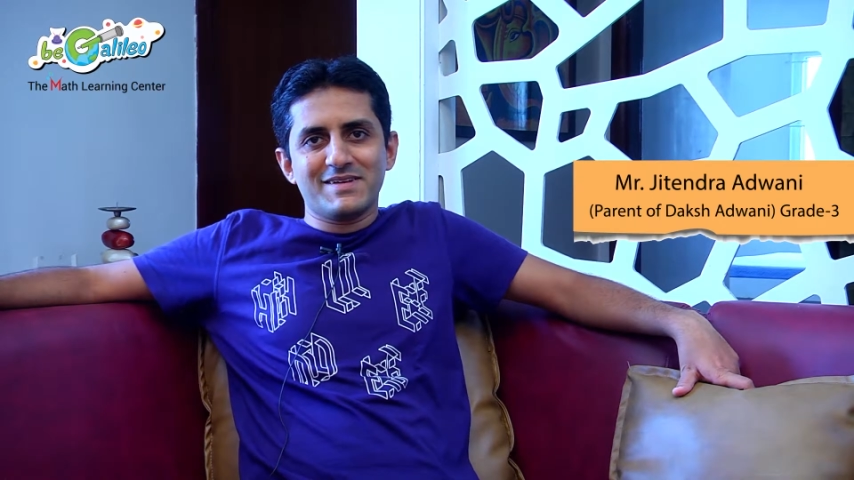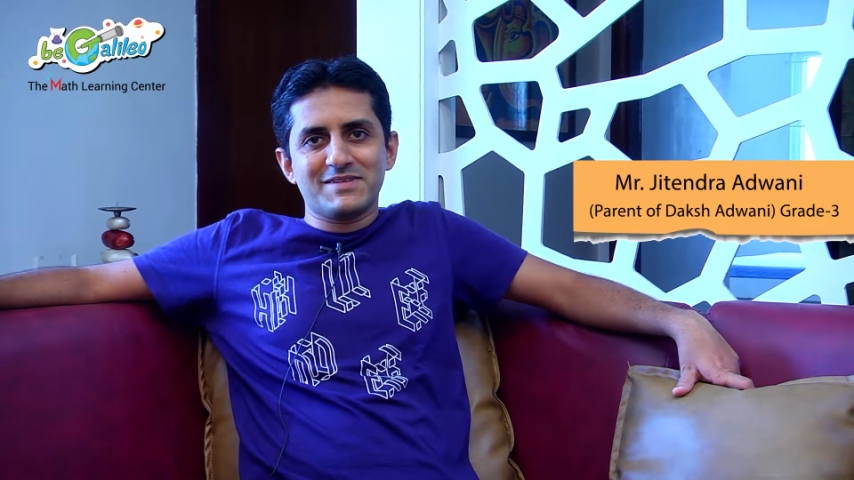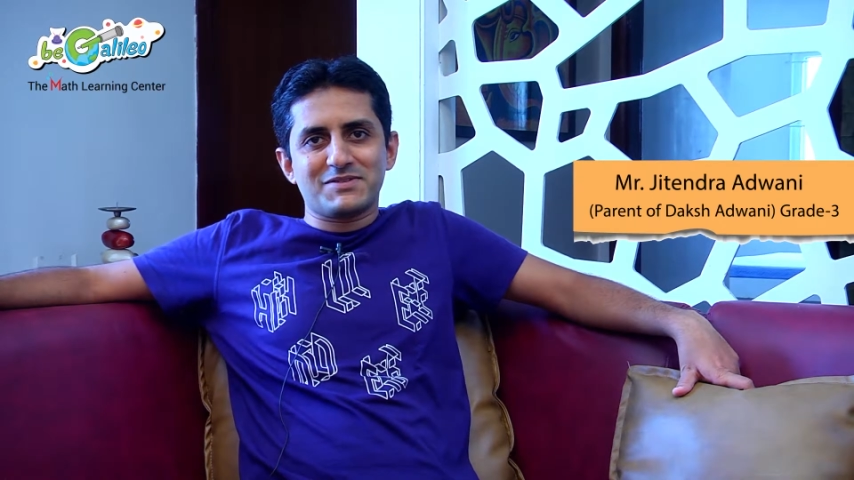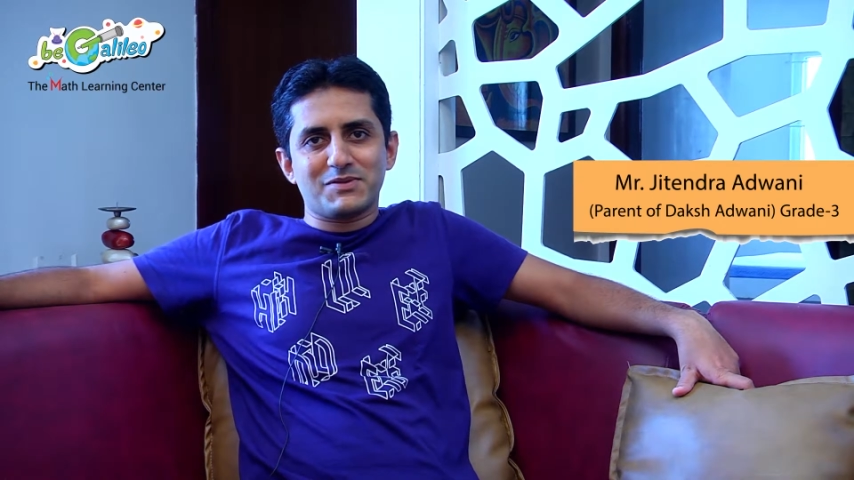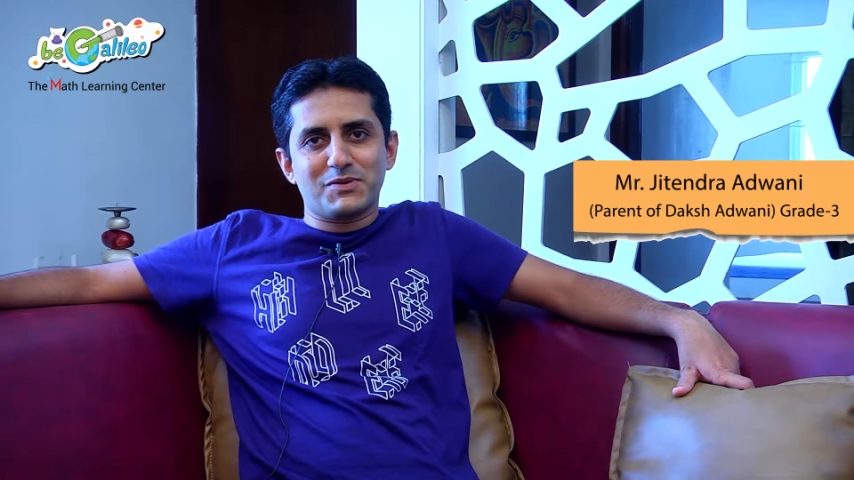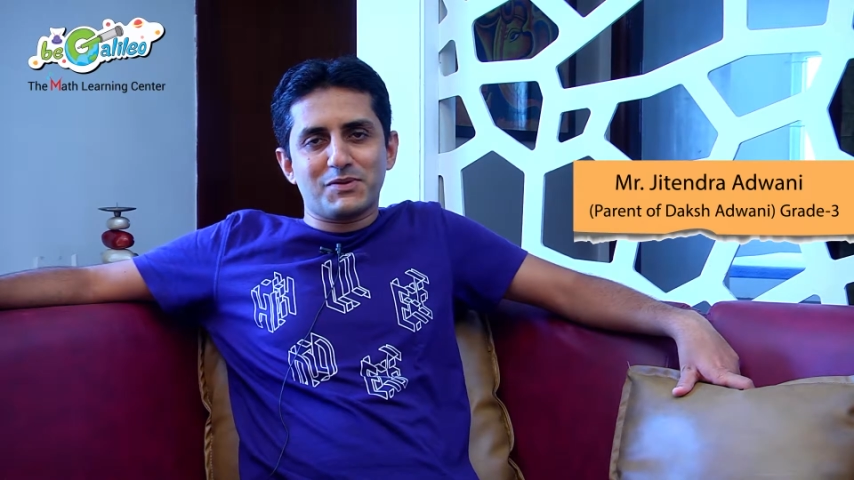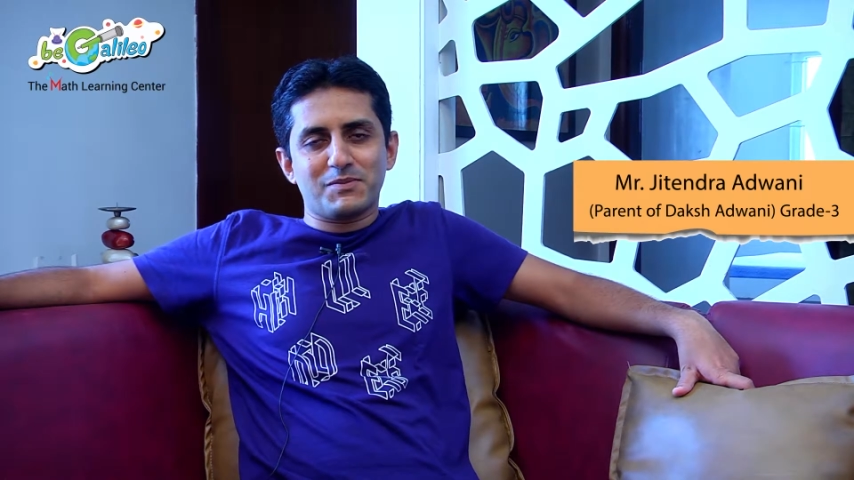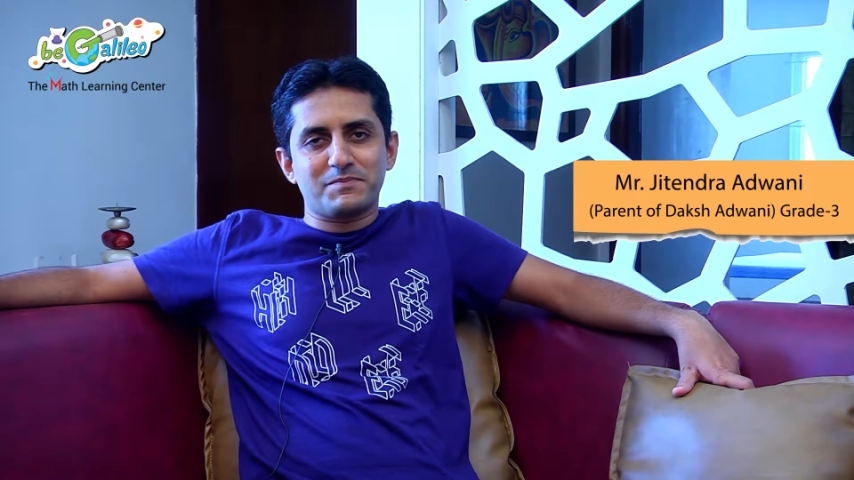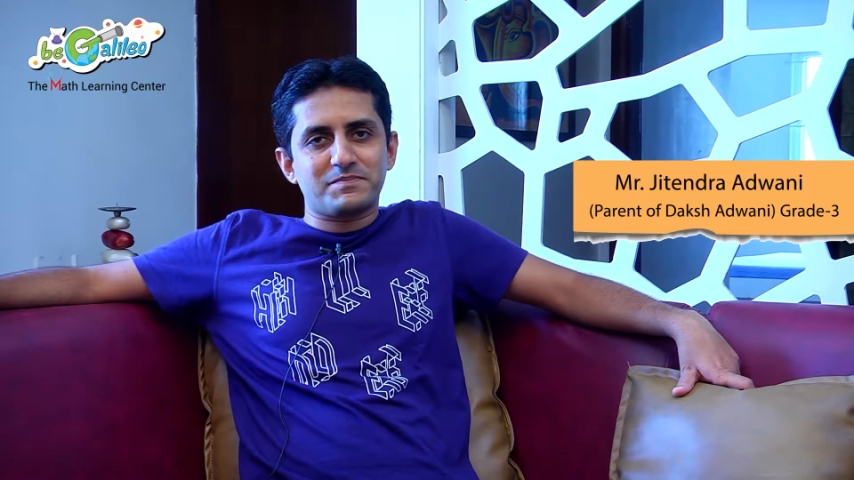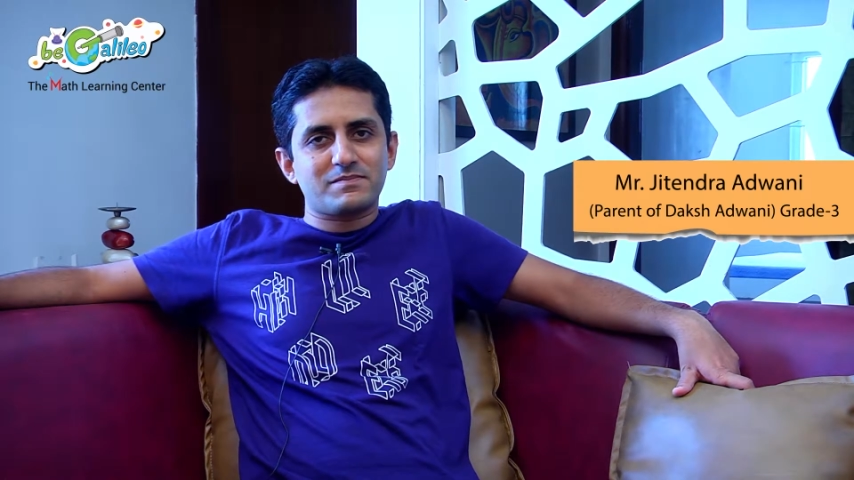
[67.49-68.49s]

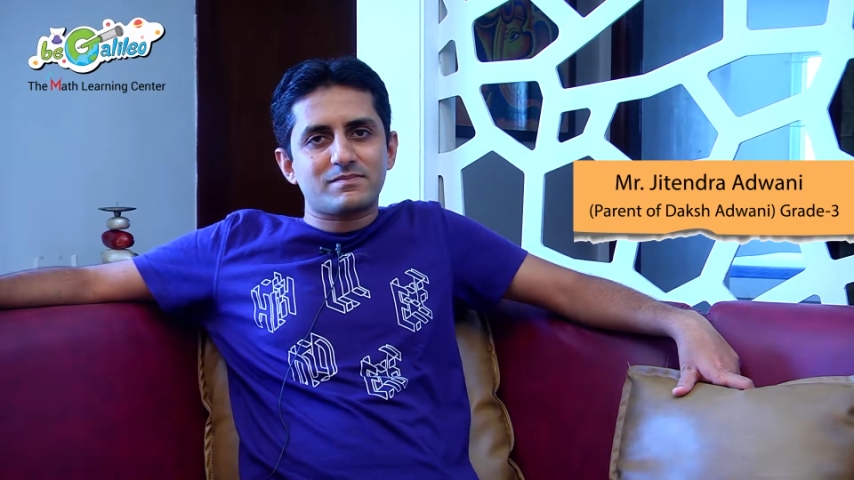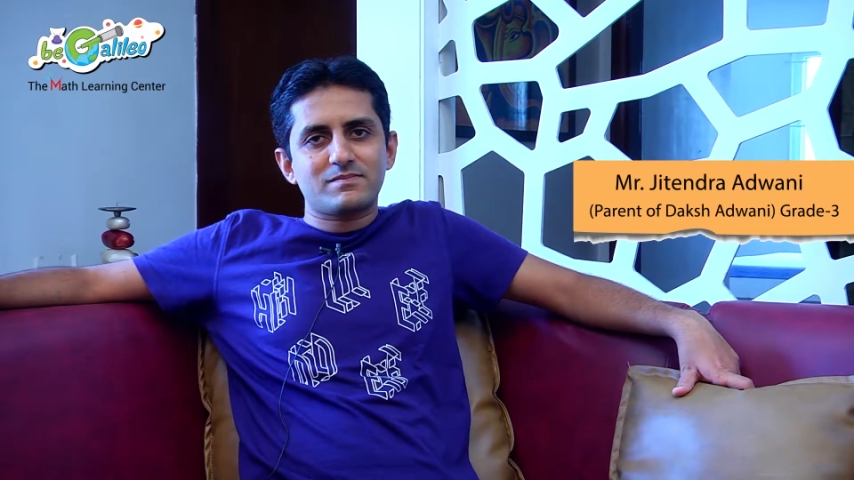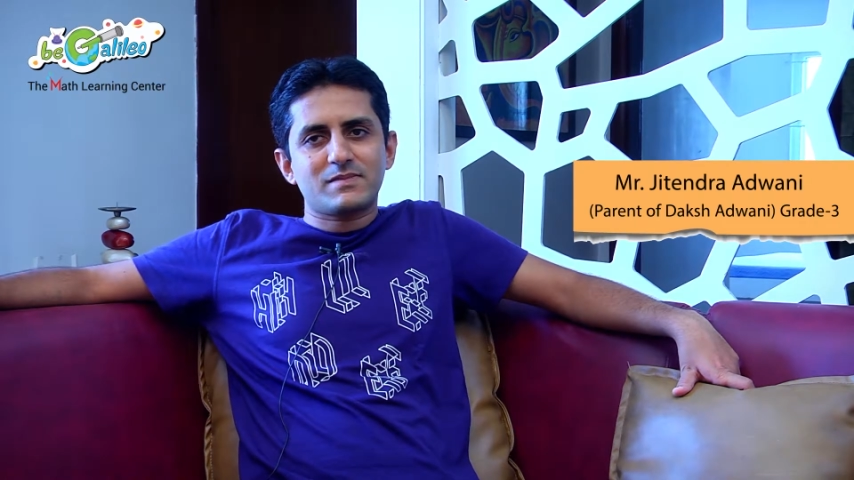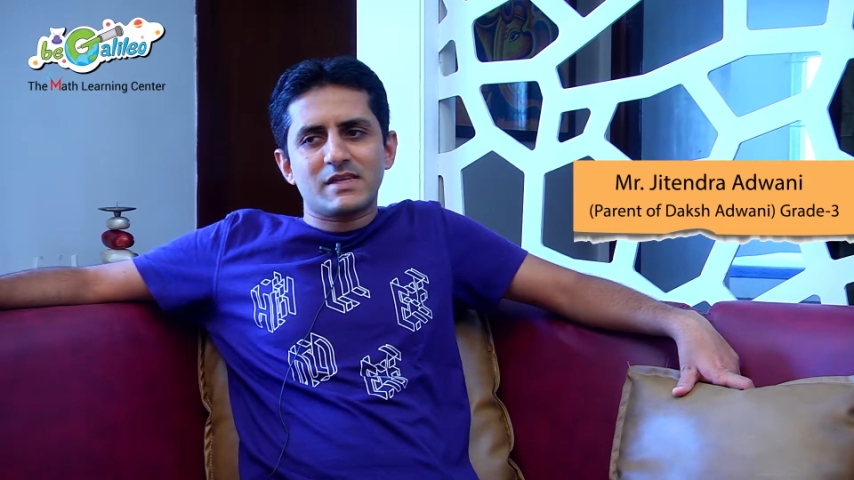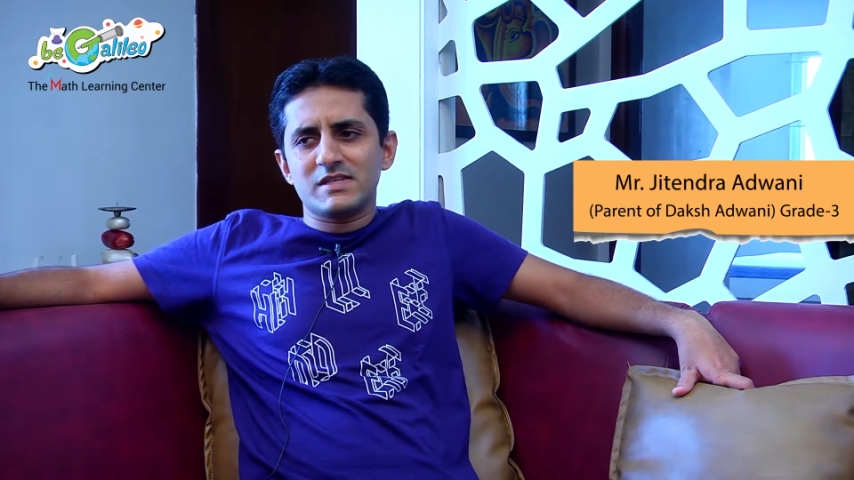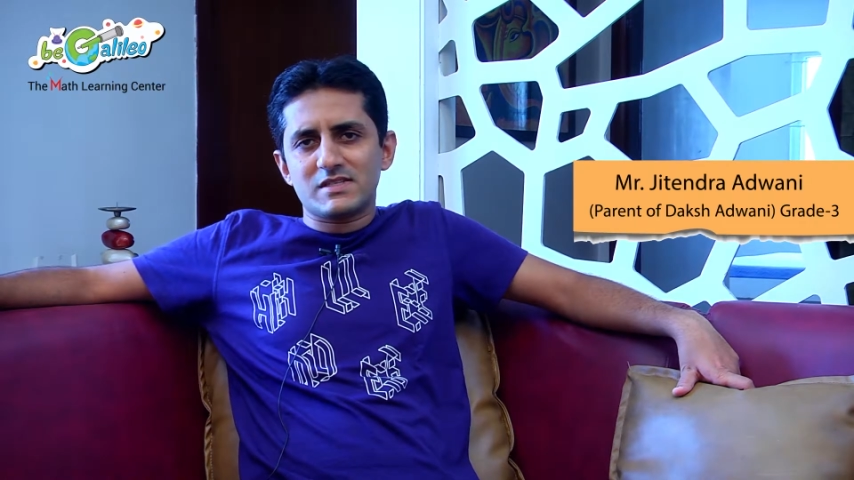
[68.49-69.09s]
So it